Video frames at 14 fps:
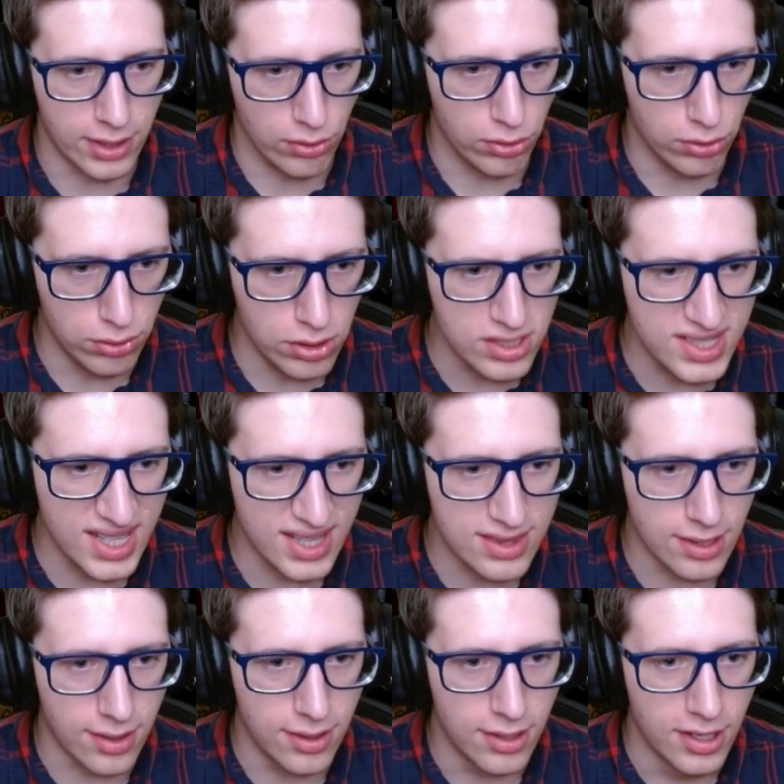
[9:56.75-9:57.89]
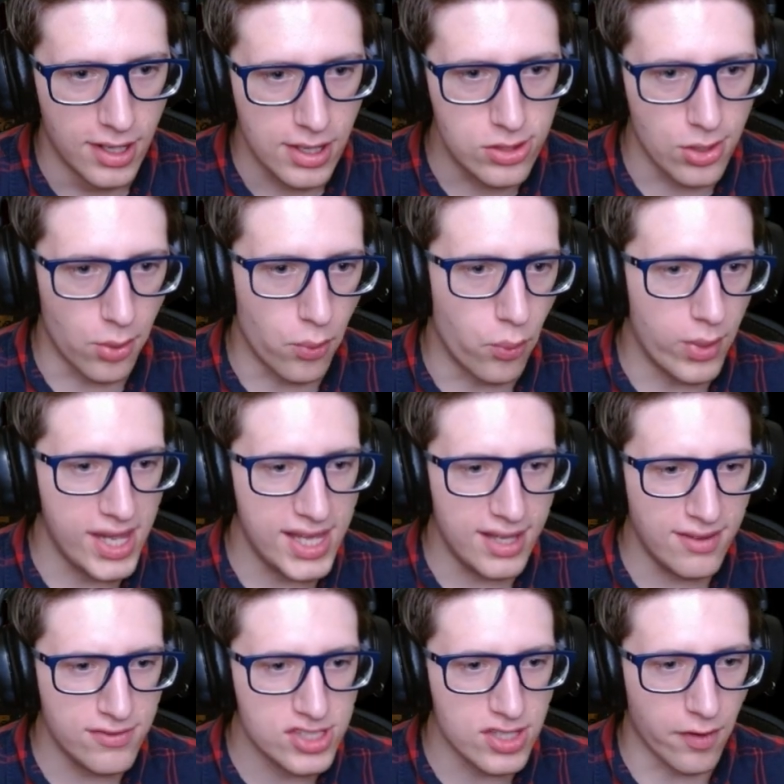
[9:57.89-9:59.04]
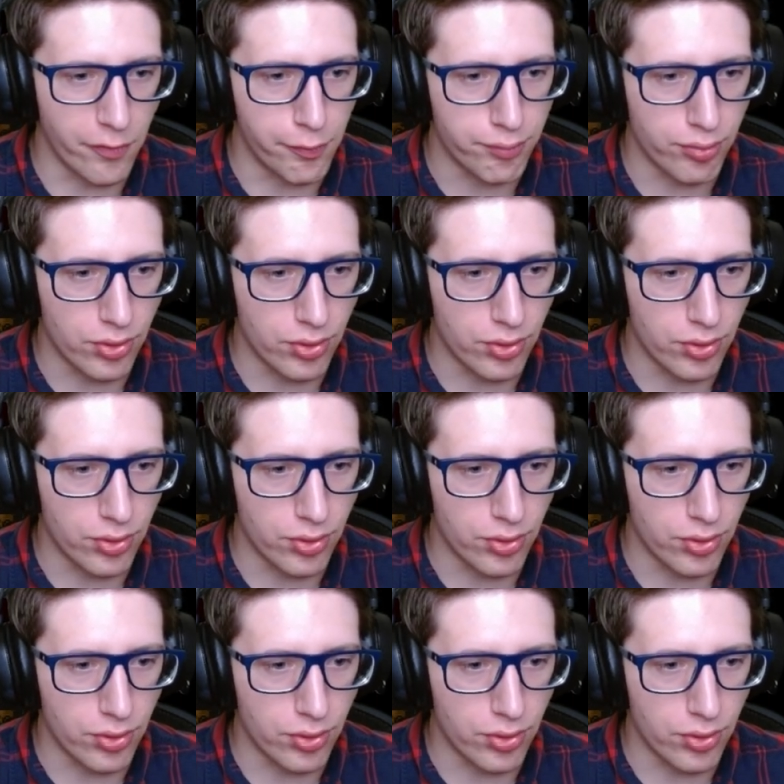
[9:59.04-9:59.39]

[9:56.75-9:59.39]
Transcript: Look at the, the waves of